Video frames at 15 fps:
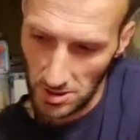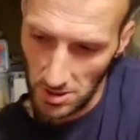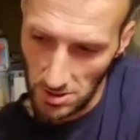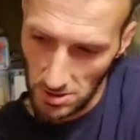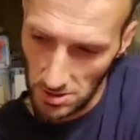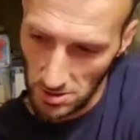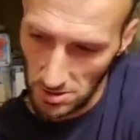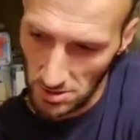
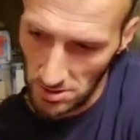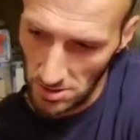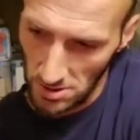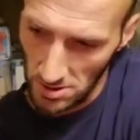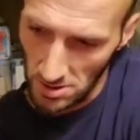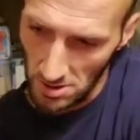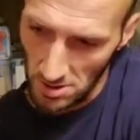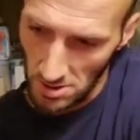No, it's right
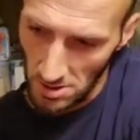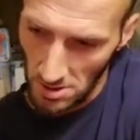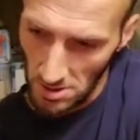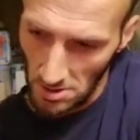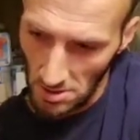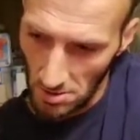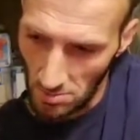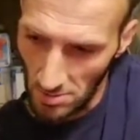there.
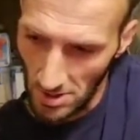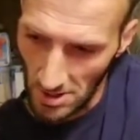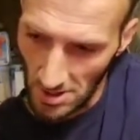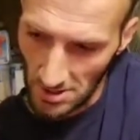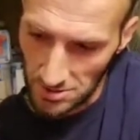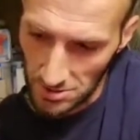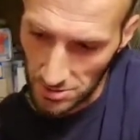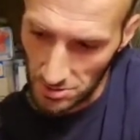Oh, okay.
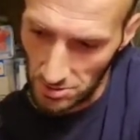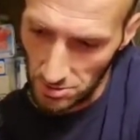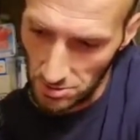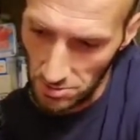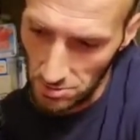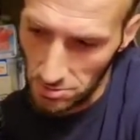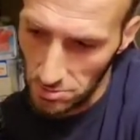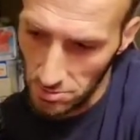okay, flip it.
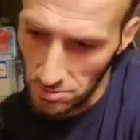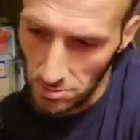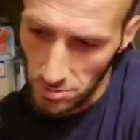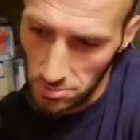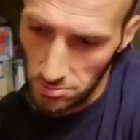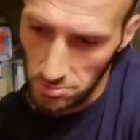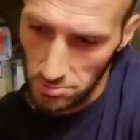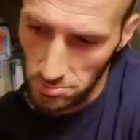
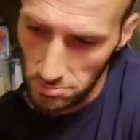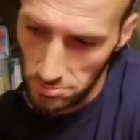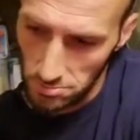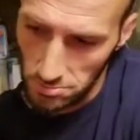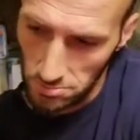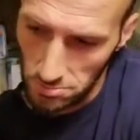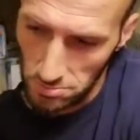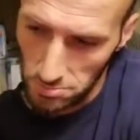Here
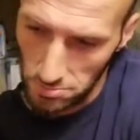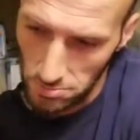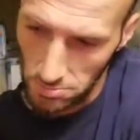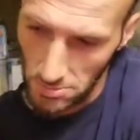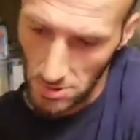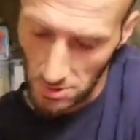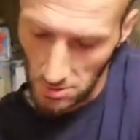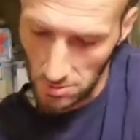we go.